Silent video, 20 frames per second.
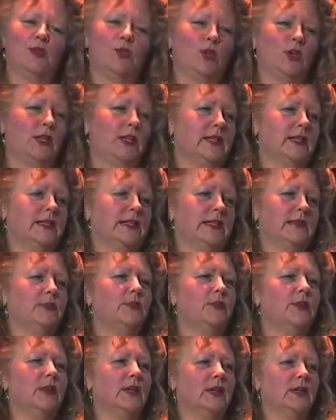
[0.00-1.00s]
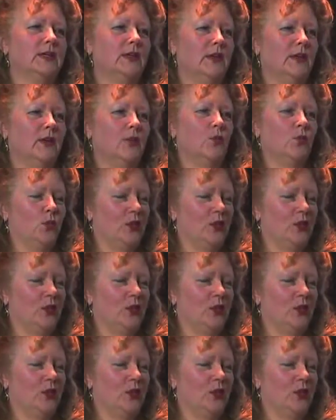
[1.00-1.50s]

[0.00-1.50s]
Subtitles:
you can simply dial